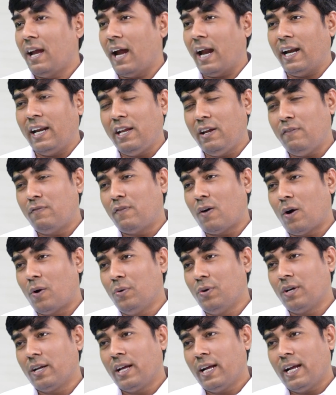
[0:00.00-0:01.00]
And he
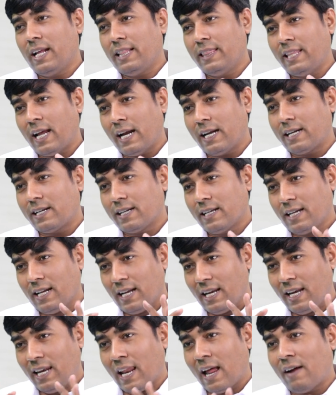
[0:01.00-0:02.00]
found that
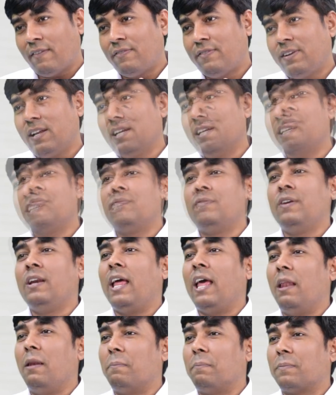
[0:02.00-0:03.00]
laughter will
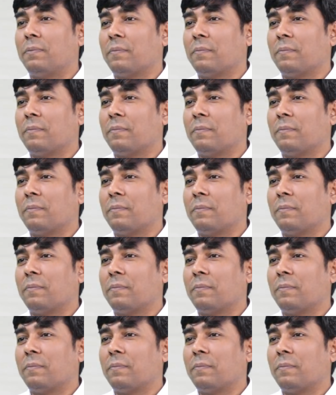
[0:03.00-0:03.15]
help.